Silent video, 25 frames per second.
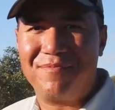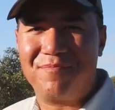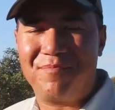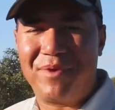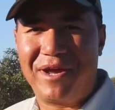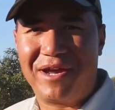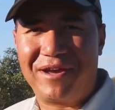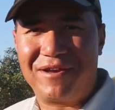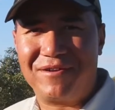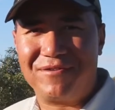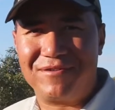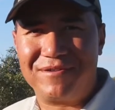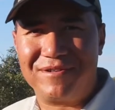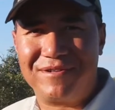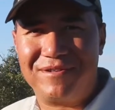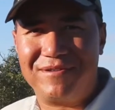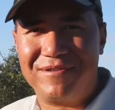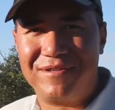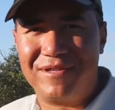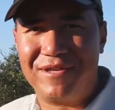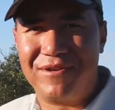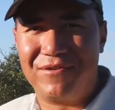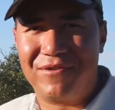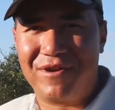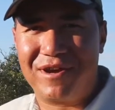back onto
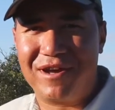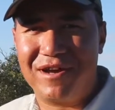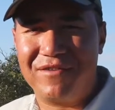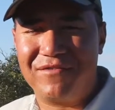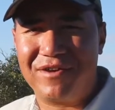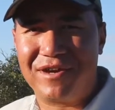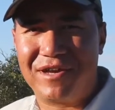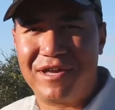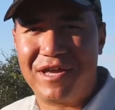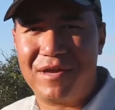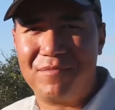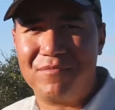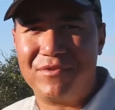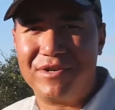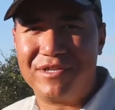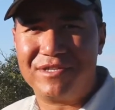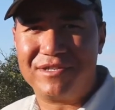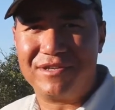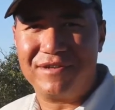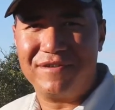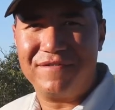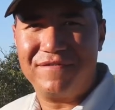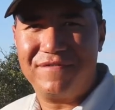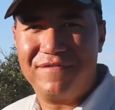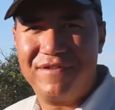the Ongava Game
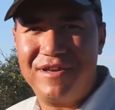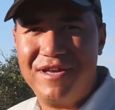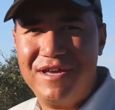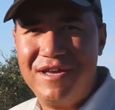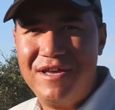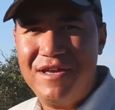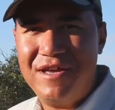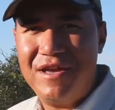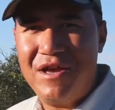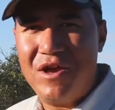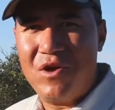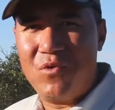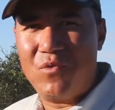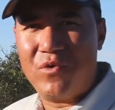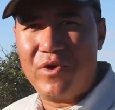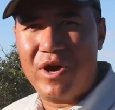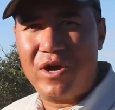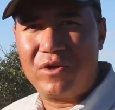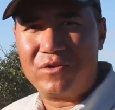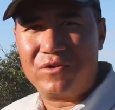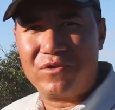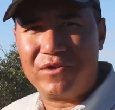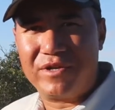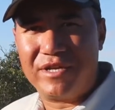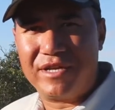Reserve. We're
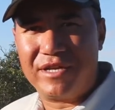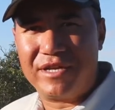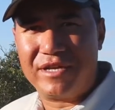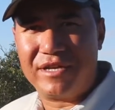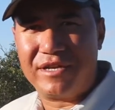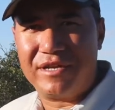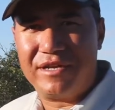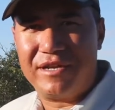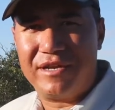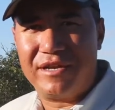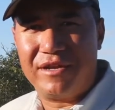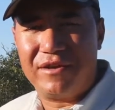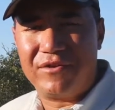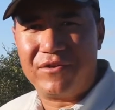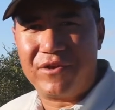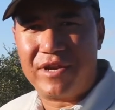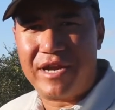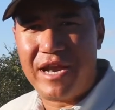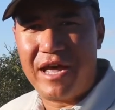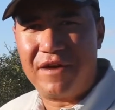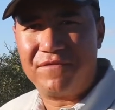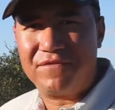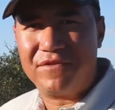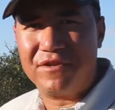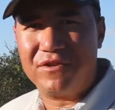out on an
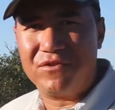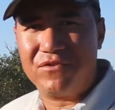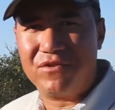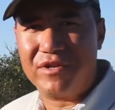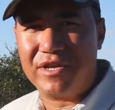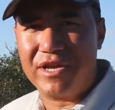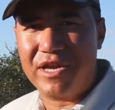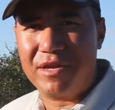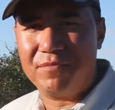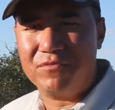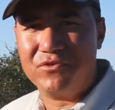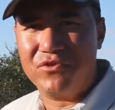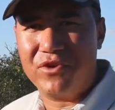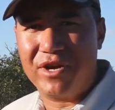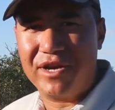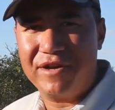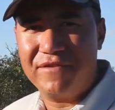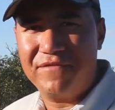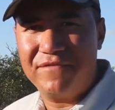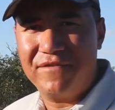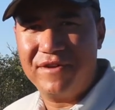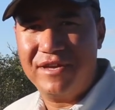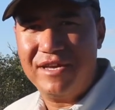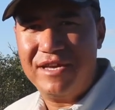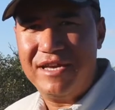afternoon game drive,
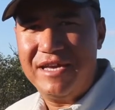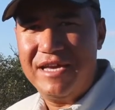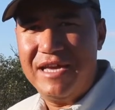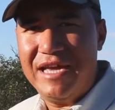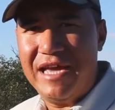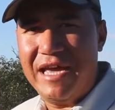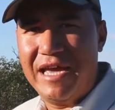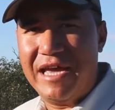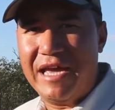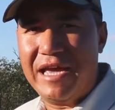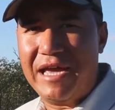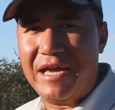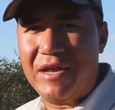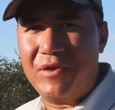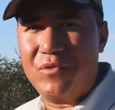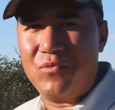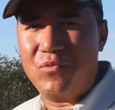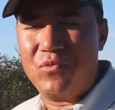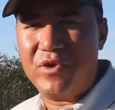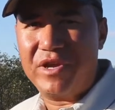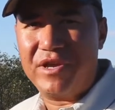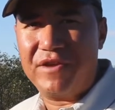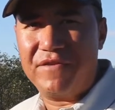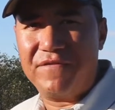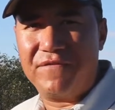and
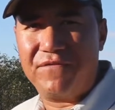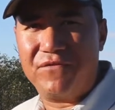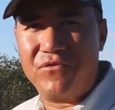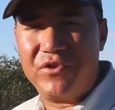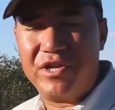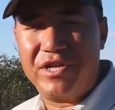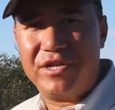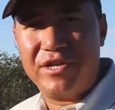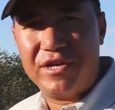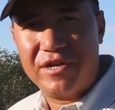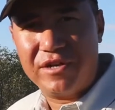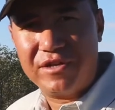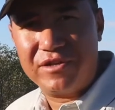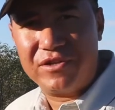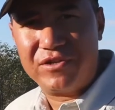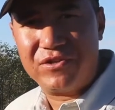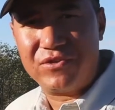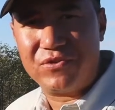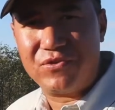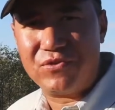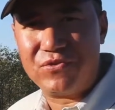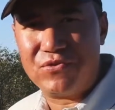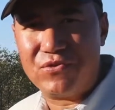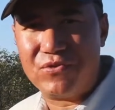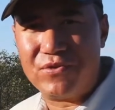we've returned
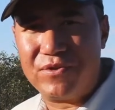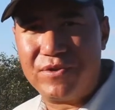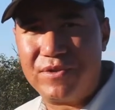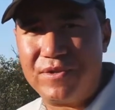to